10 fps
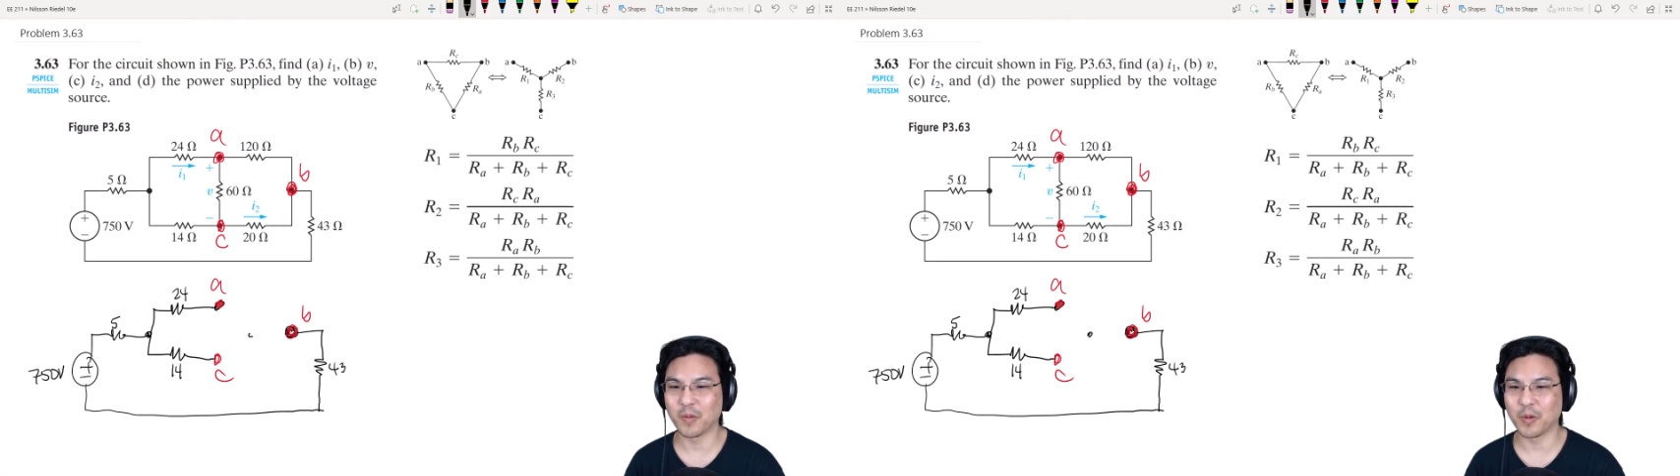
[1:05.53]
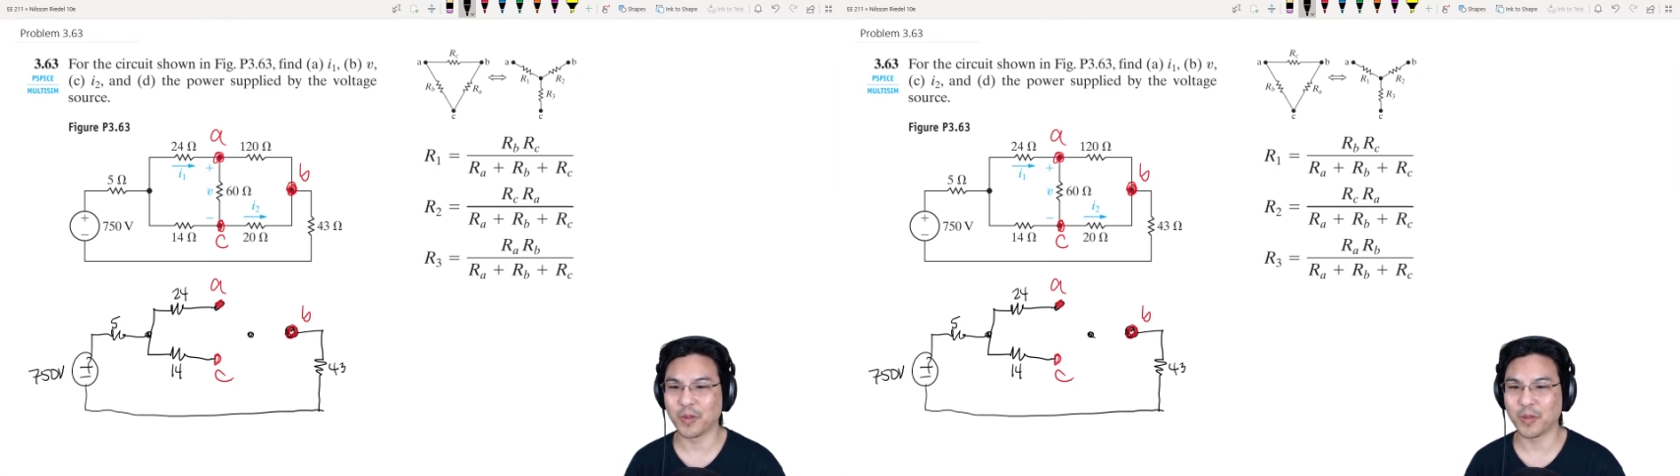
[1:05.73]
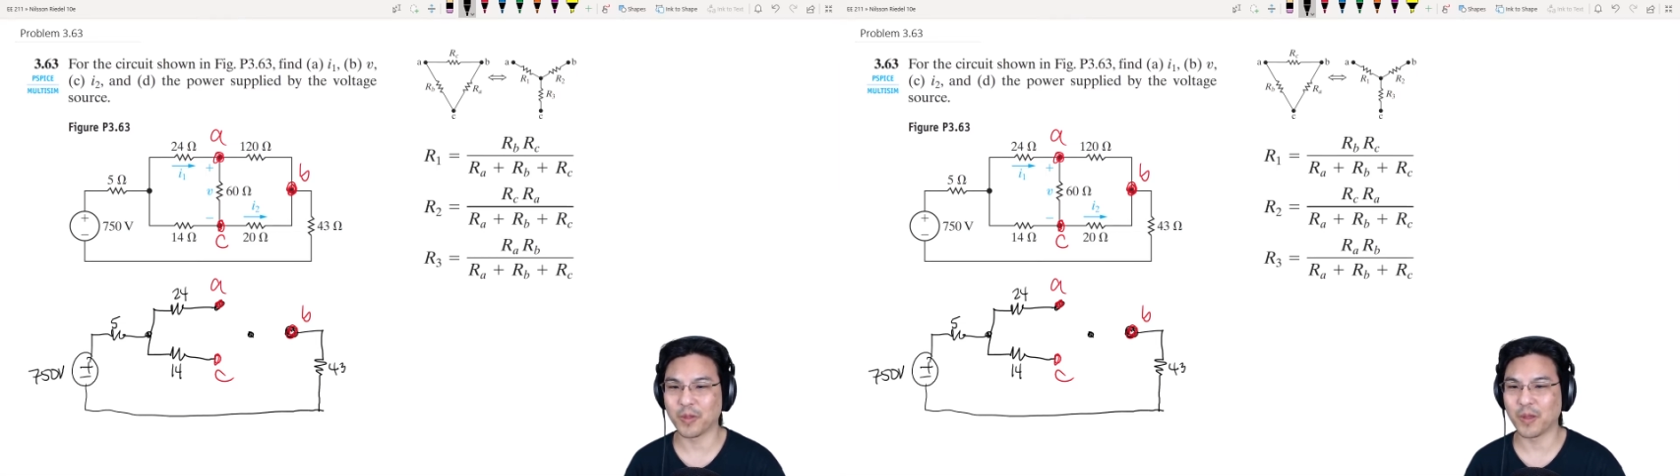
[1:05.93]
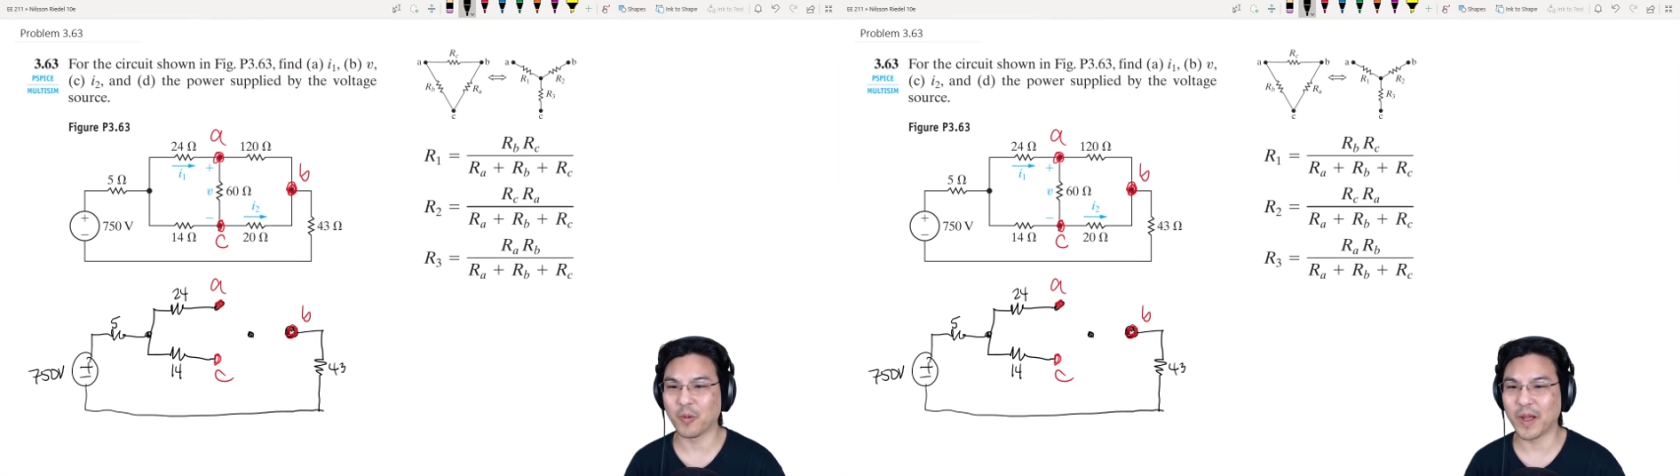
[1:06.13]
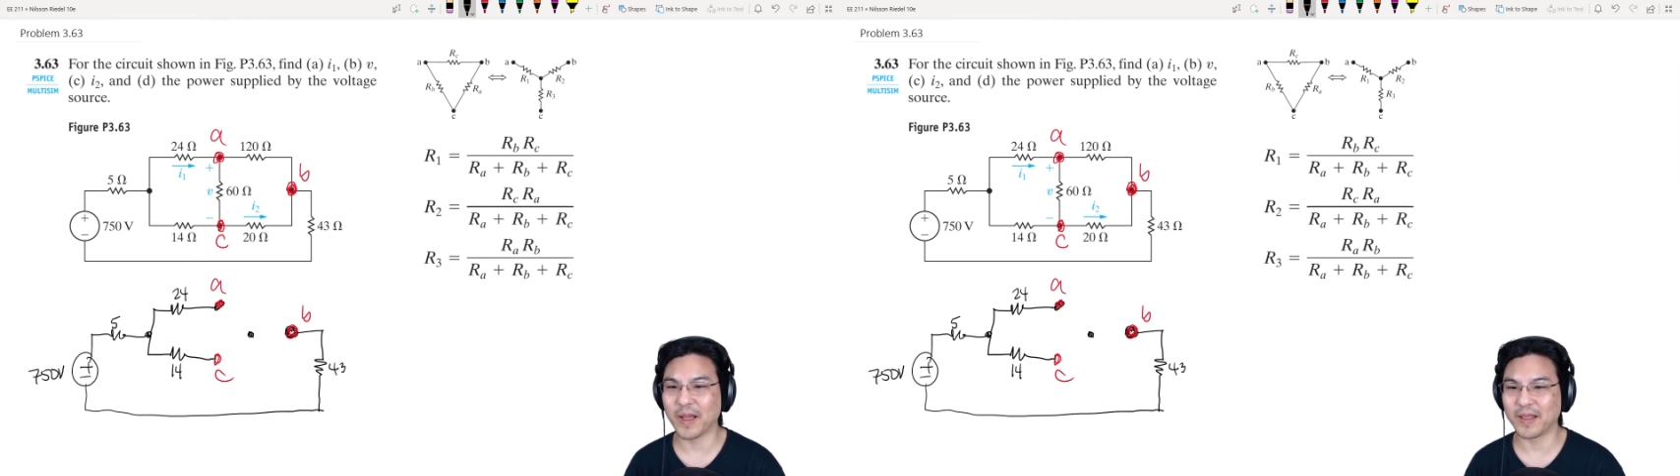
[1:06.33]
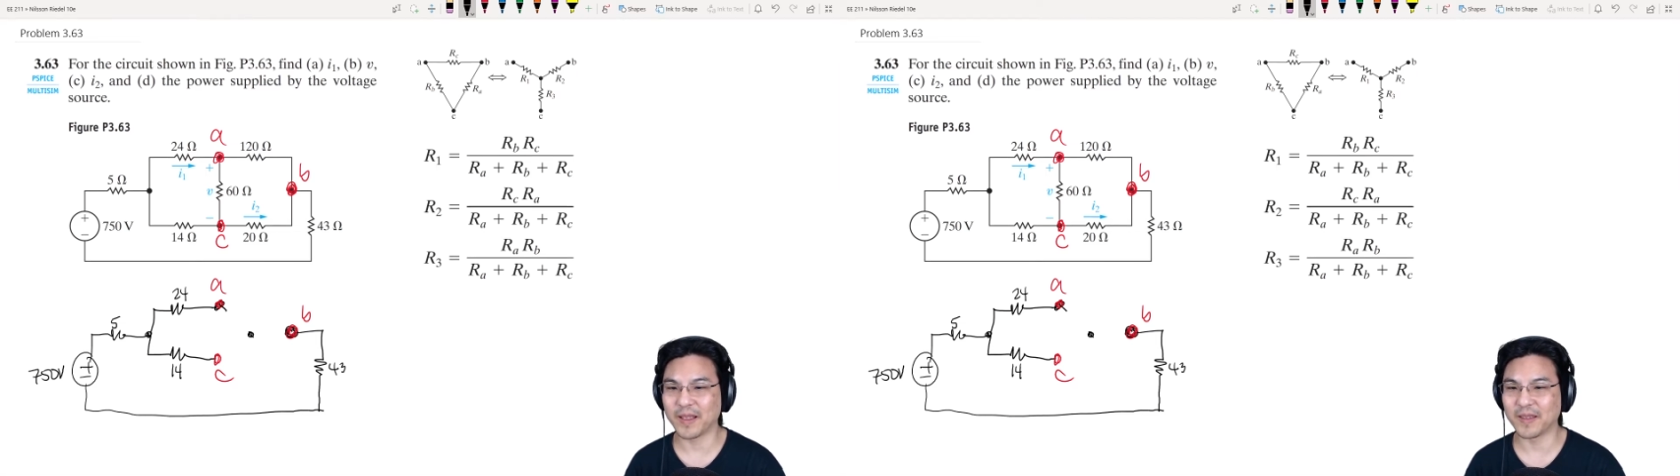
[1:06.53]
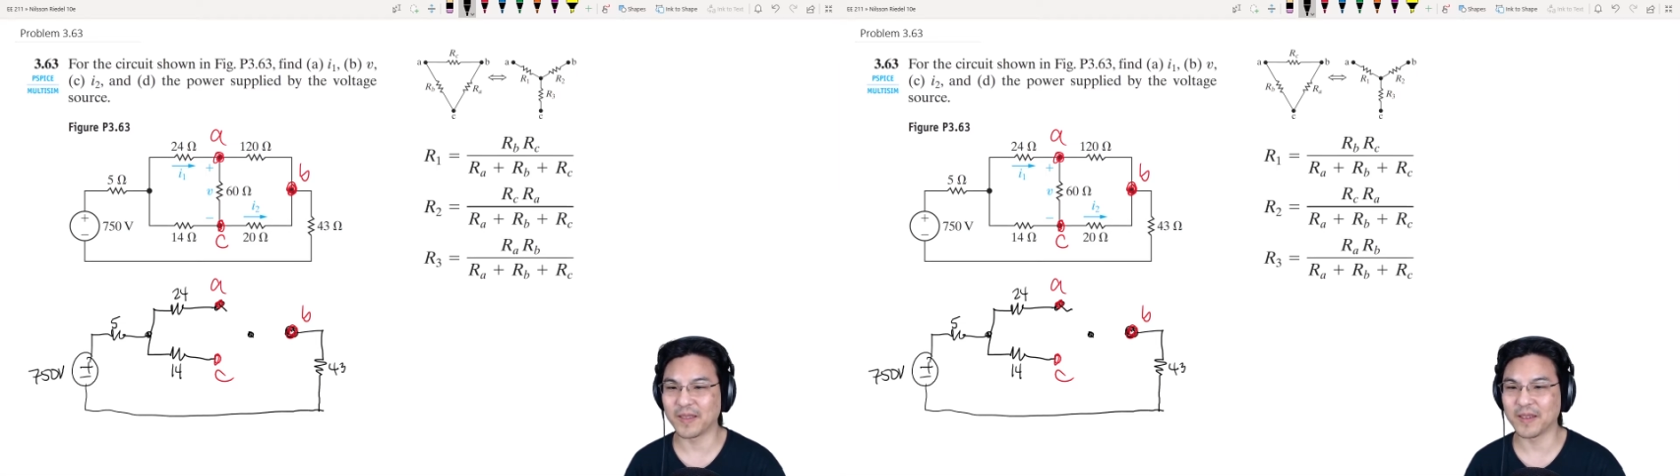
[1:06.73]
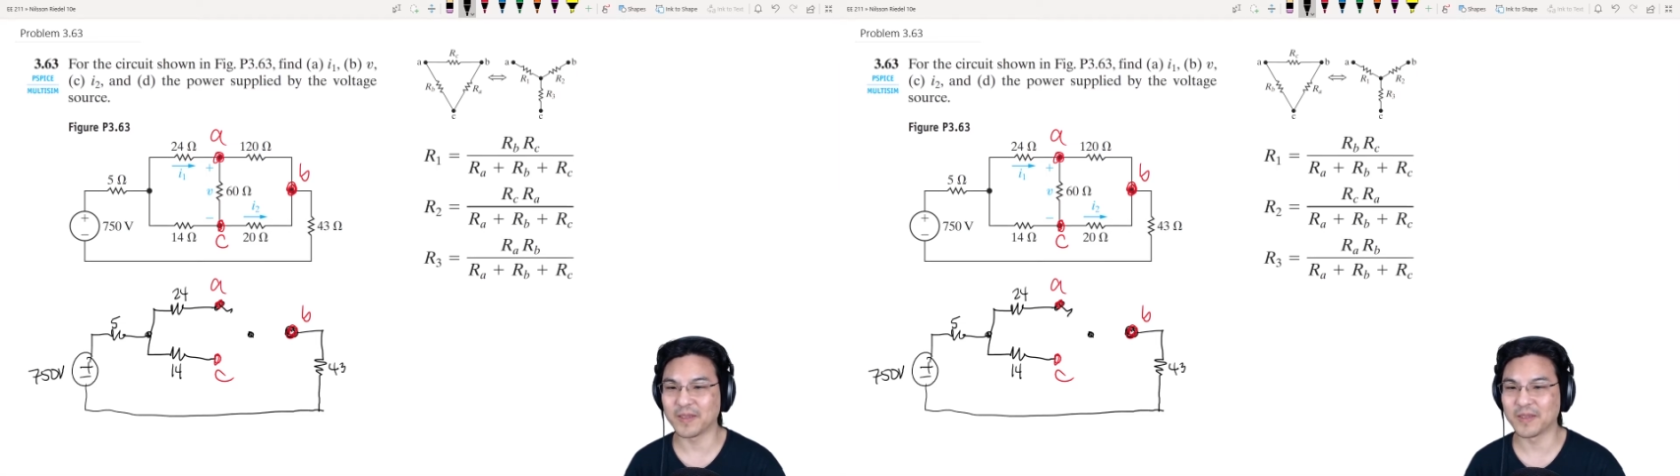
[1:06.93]
with a Y like
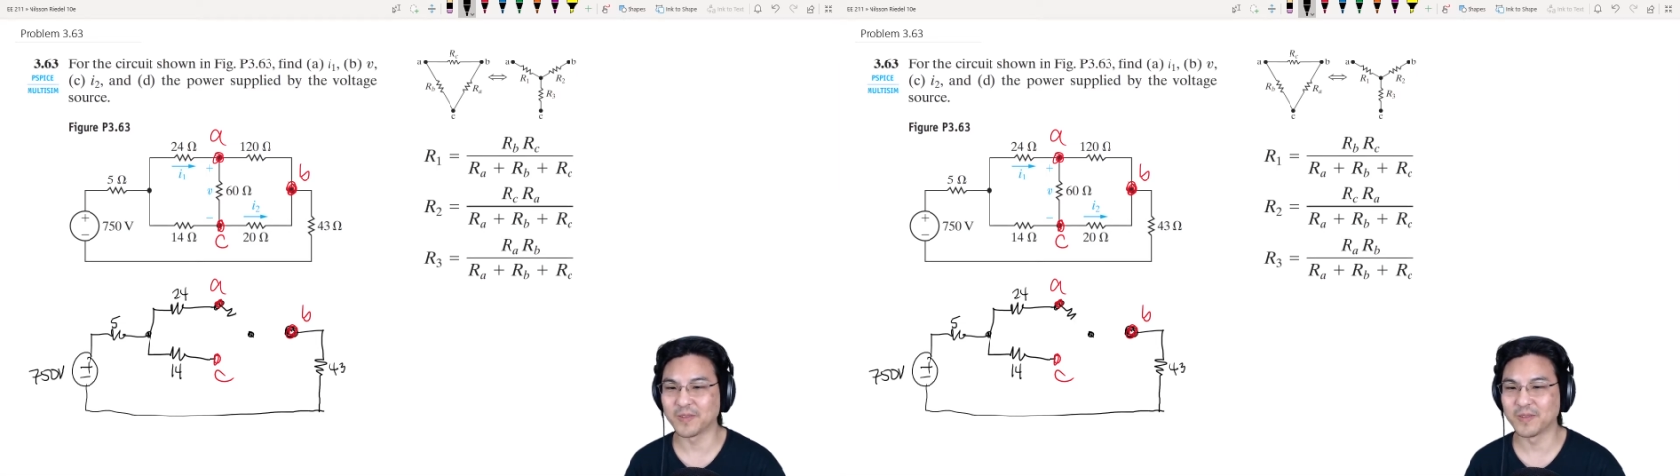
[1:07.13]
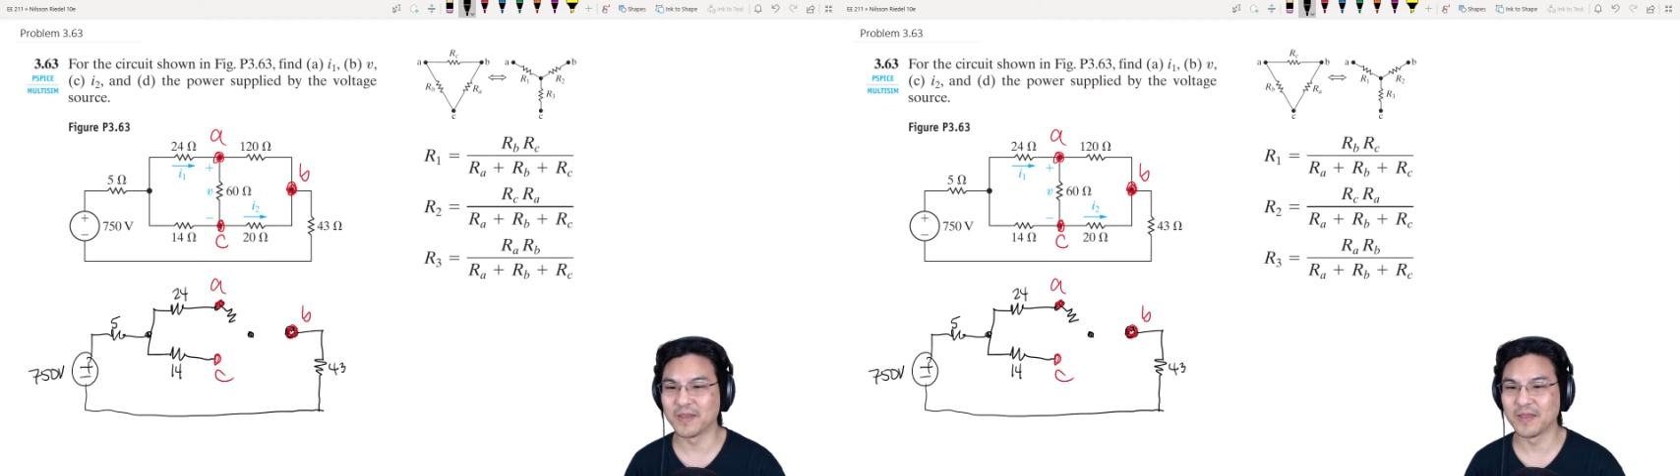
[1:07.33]
this.